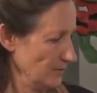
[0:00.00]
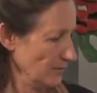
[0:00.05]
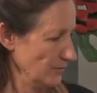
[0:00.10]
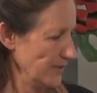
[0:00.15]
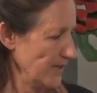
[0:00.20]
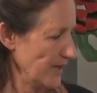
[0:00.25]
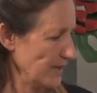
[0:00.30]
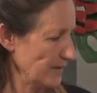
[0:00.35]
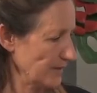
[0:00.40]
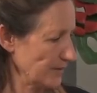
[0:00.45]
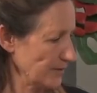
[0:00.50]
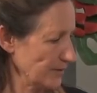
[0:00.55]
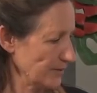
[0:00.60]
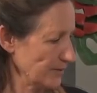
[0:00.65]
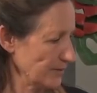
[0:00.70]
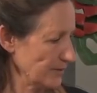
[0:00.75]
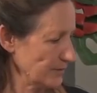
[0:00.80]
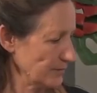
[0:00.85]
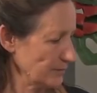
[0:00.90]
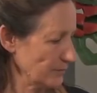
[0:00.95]
We had a
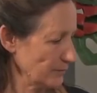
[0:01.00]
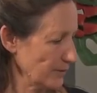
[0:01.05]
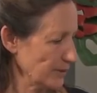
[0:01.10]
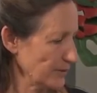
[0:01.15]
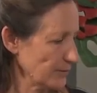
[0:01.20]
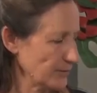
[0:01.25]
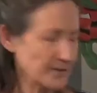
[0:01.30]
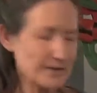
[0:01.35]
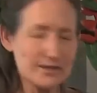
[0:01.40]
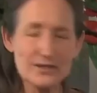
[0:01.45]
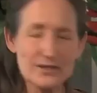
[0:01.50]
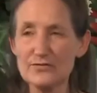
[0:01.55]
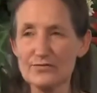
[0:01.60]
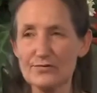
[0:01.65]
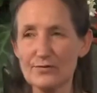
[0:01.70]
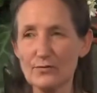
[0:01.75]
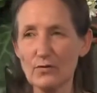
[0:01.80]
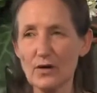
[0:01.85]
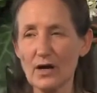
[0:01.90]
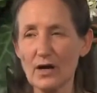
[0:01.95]
girl work with us
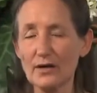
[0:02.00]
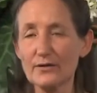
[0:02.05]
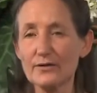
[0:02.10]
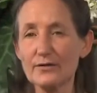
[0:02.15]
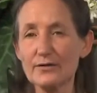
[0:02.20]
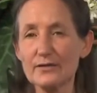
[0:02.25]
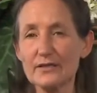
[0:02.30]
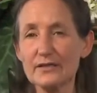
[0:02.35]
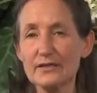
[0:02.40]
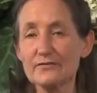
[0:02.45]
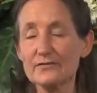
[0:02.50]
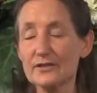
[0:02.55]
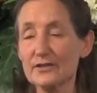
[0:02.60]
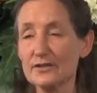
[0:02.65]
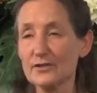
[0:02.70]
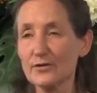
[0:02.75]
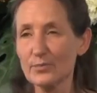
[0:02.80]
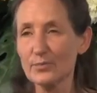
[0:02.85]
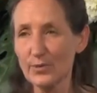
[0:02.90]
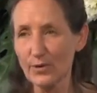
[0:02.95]
for a while who'd lived
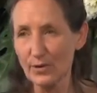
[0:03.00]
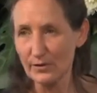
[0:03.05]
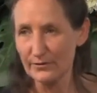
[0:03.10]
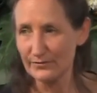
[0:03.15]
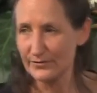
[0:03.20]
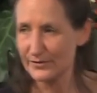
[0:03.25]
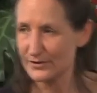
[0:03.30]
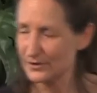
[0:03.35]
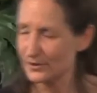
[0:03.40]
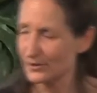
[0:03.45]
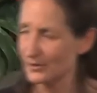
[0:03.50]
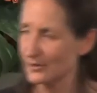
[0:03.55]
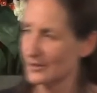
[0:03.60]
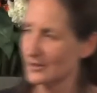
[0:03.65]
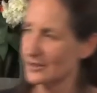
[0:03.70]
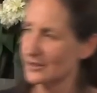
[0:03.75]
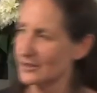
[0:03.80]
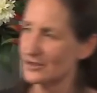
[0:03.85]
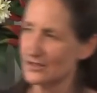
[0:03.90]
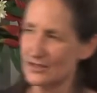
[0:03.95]
in Nepal for 2
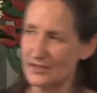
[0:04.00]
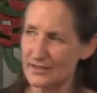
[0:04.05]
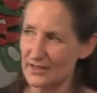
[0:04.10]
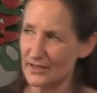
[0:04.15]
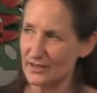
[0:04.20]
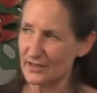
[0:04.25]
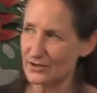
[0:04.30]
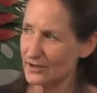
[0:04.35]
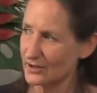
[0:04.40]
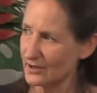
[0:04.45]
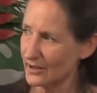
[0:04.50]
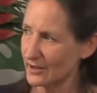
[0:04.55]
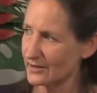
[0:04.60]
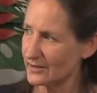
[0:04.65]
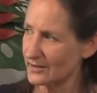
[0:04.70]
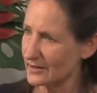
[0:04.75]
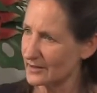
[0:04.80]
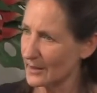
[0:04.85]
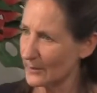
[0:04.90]
years. She said, do you know the